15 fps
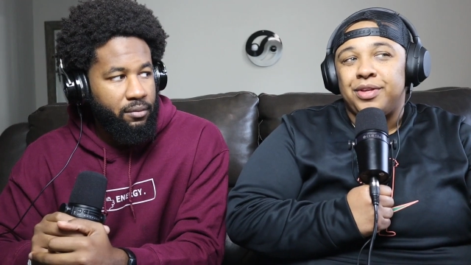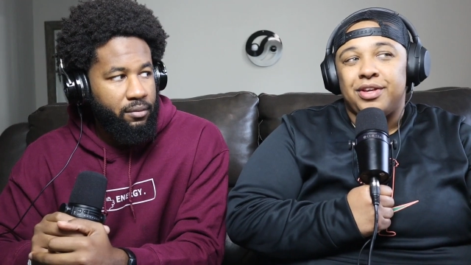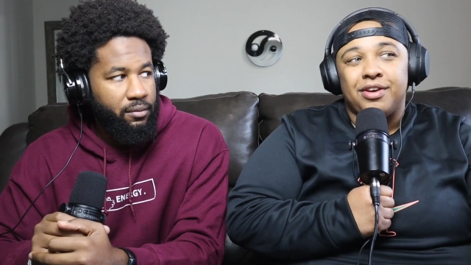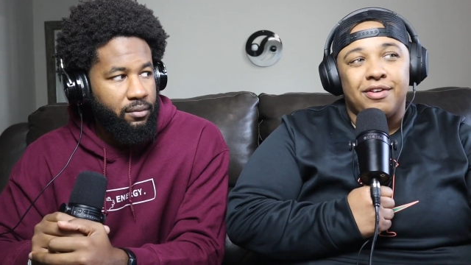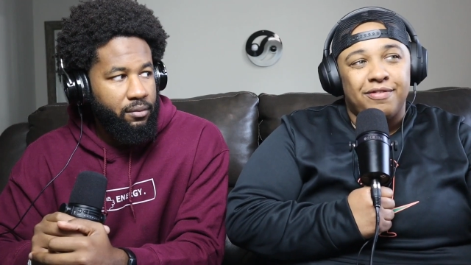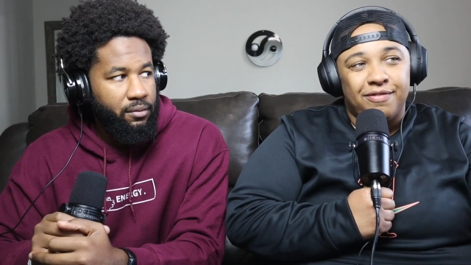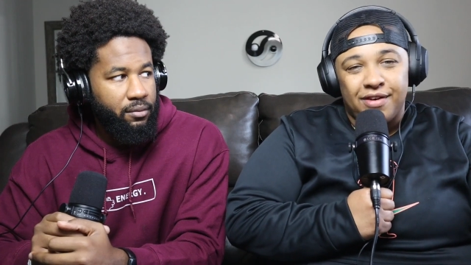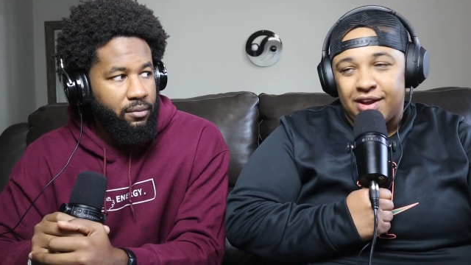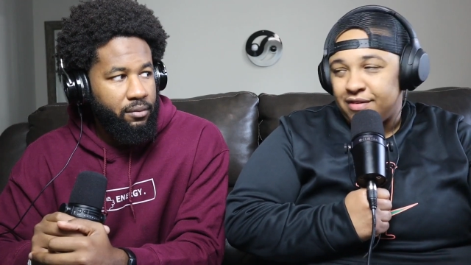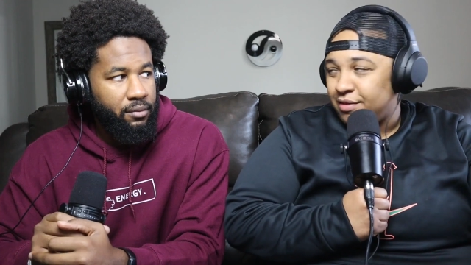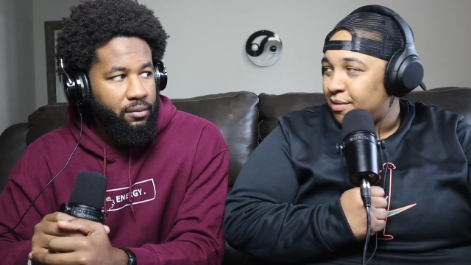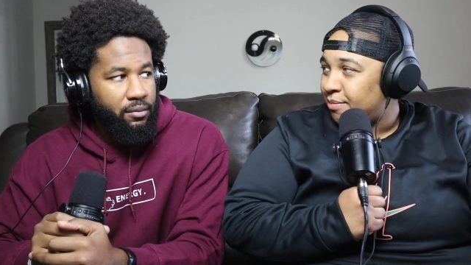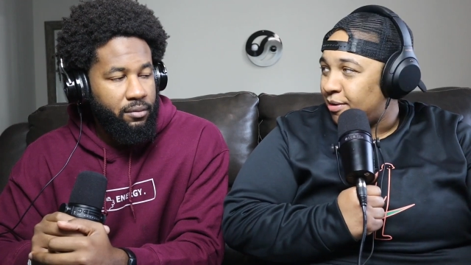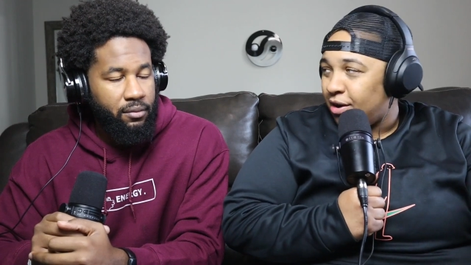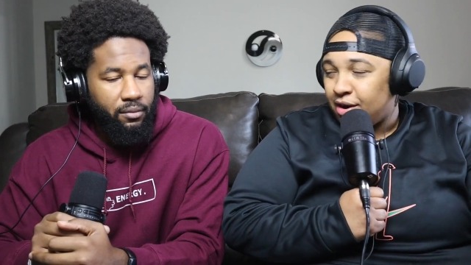Speaker 1: your
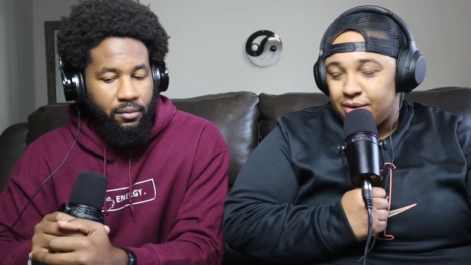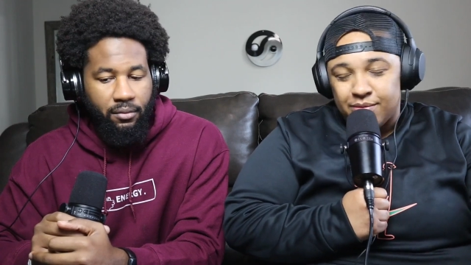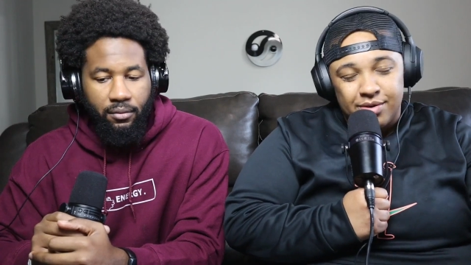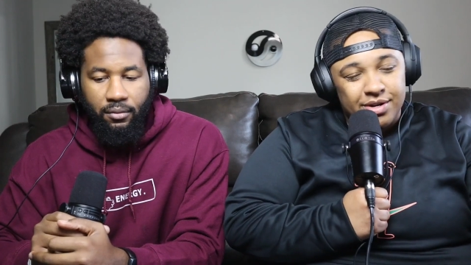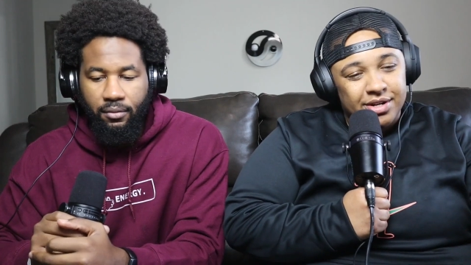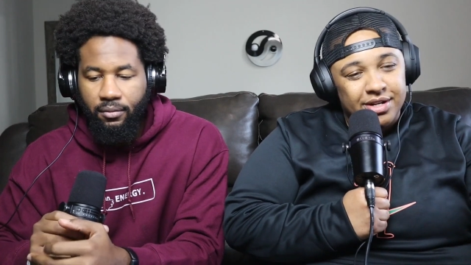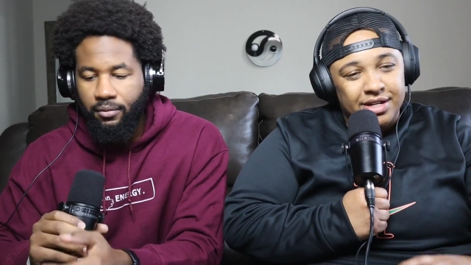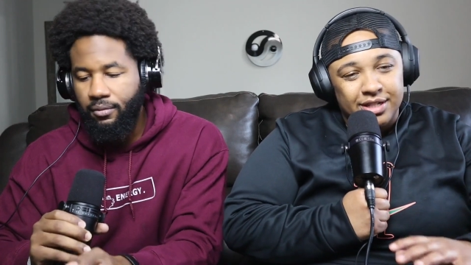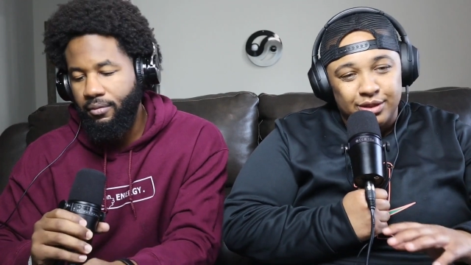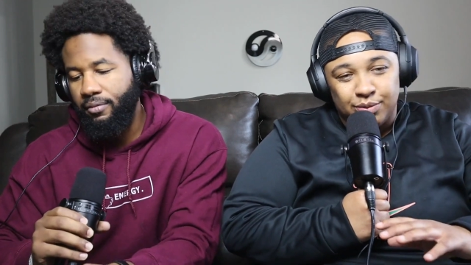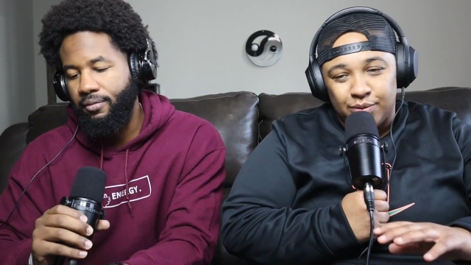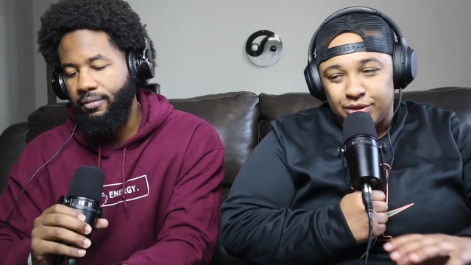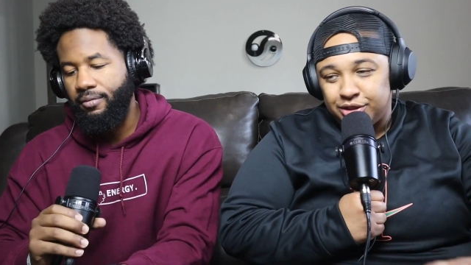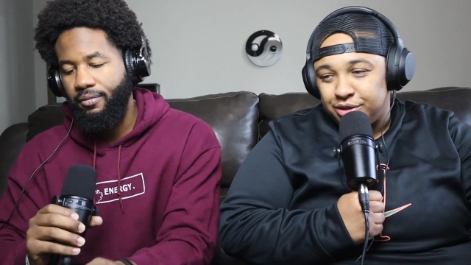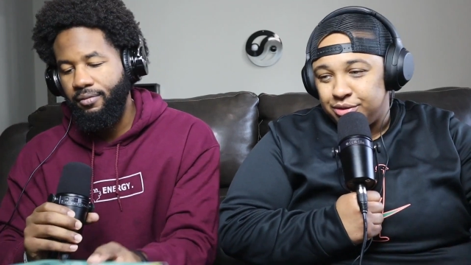favorite bar was,
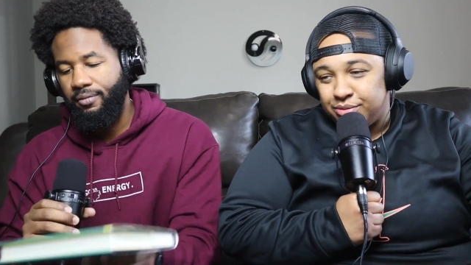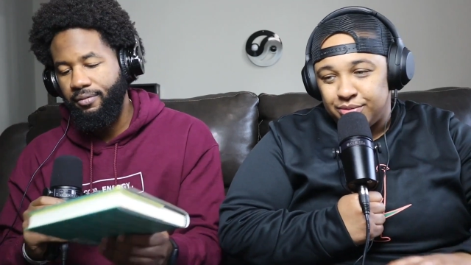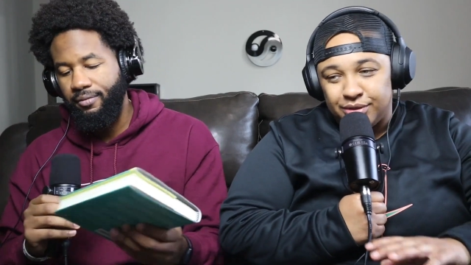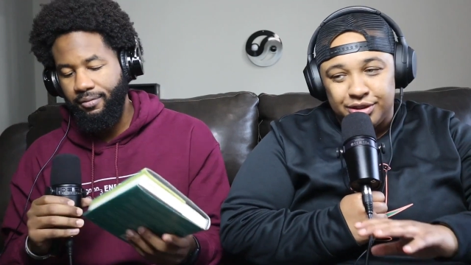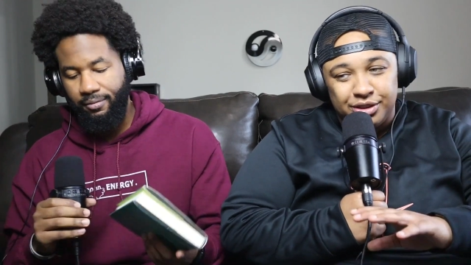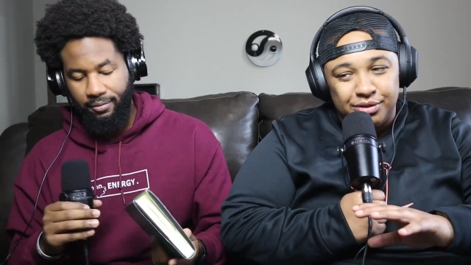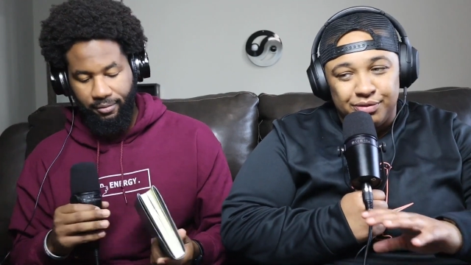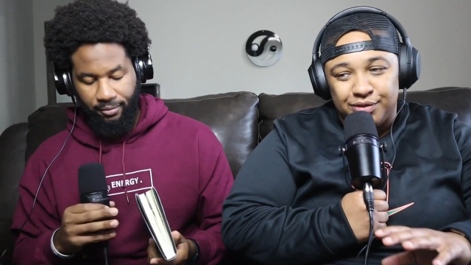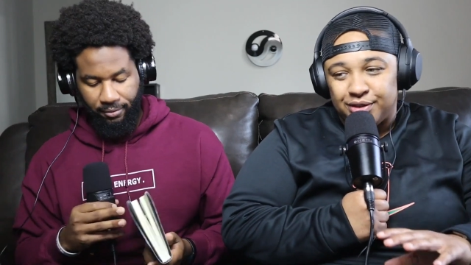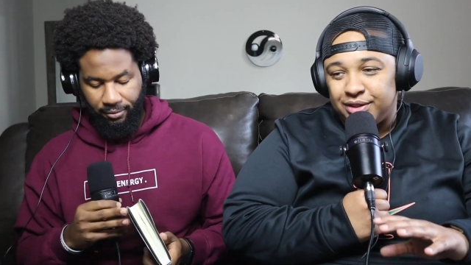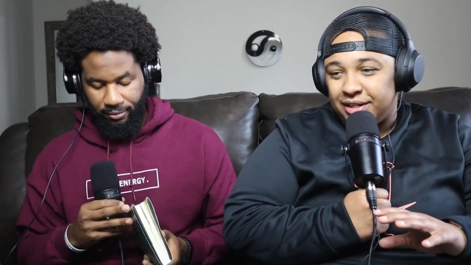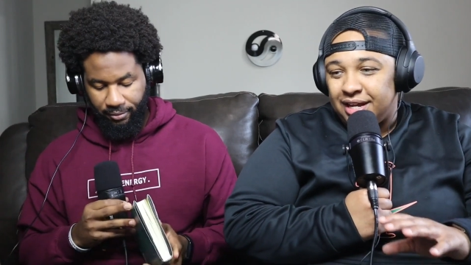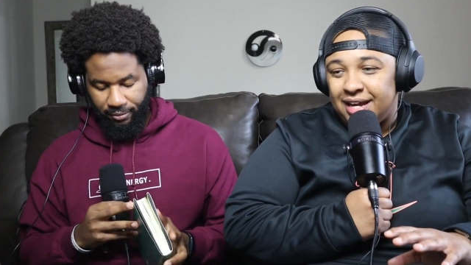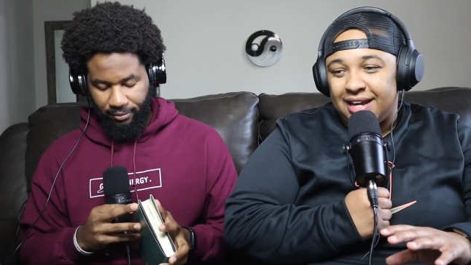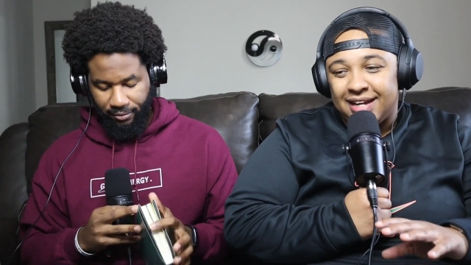what you what you
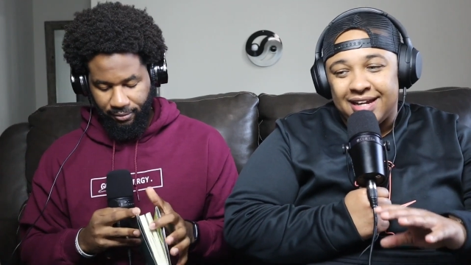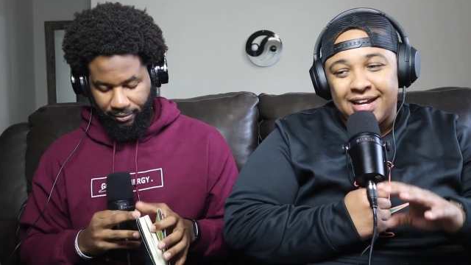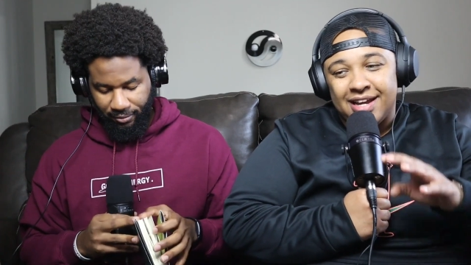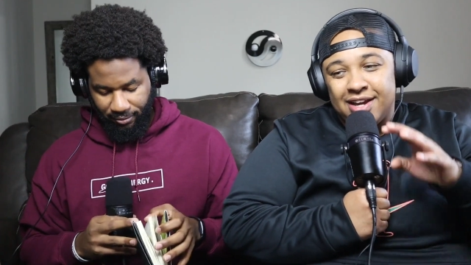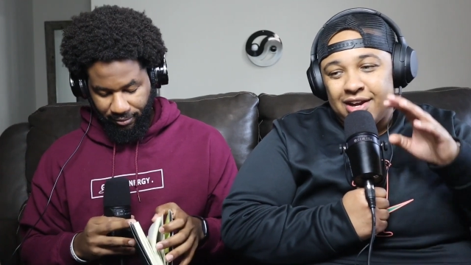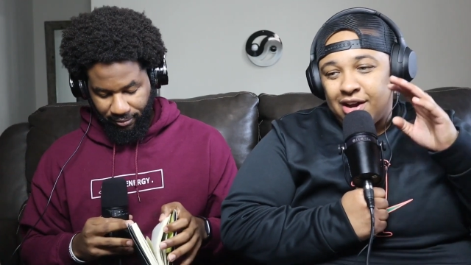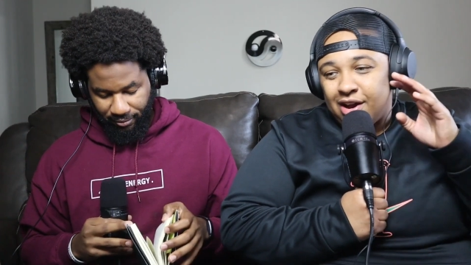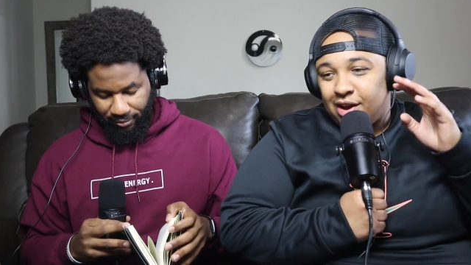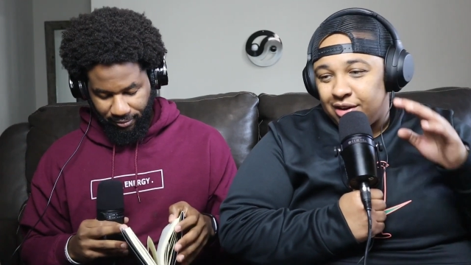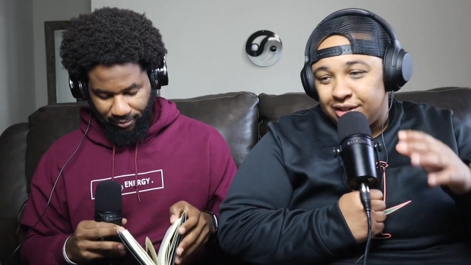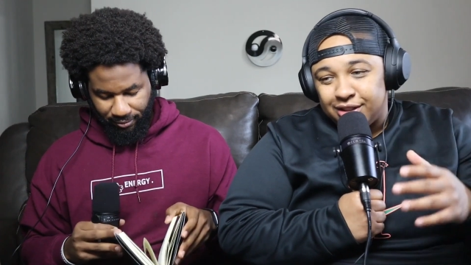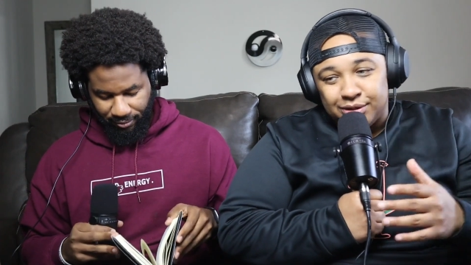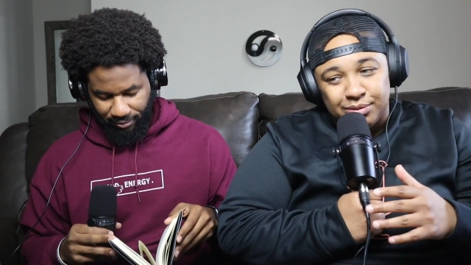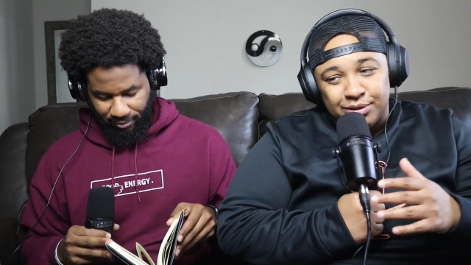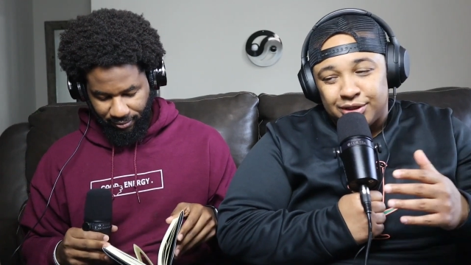feel like, oh,
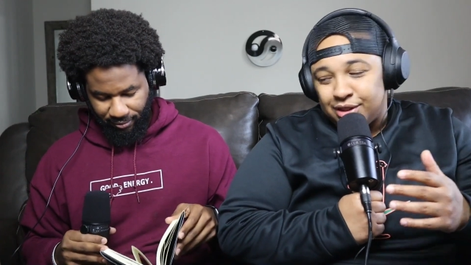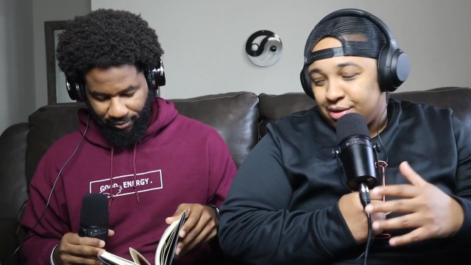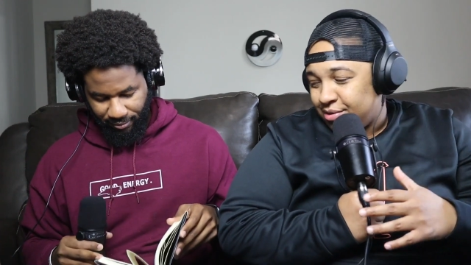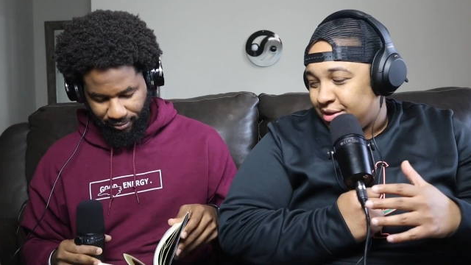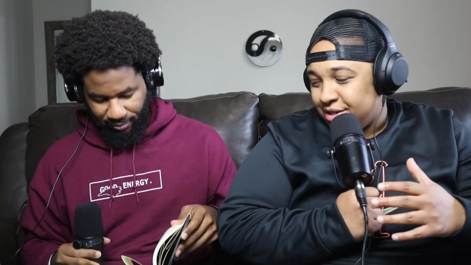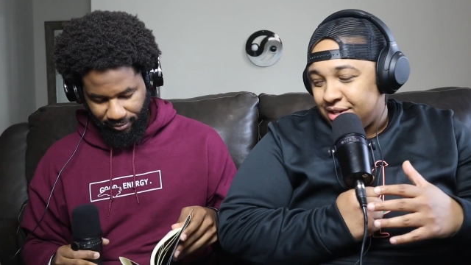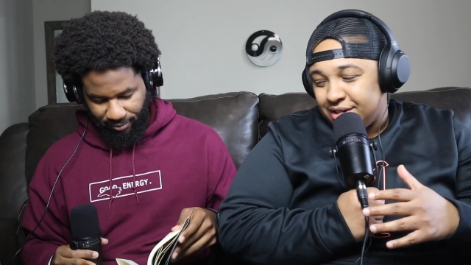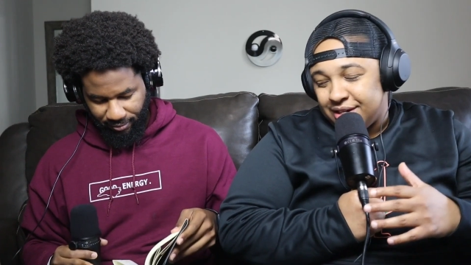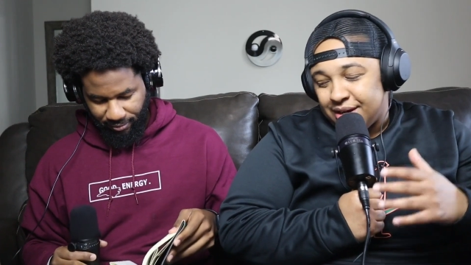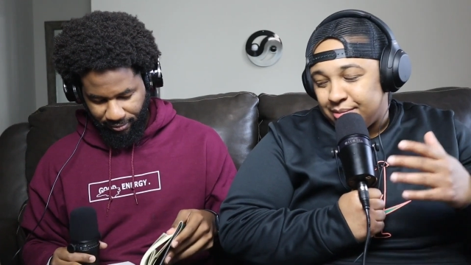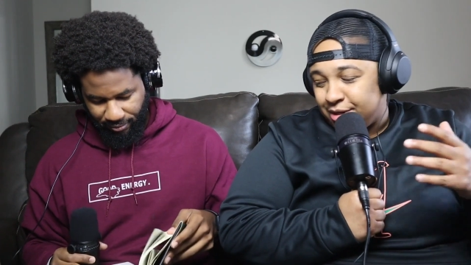this was so good,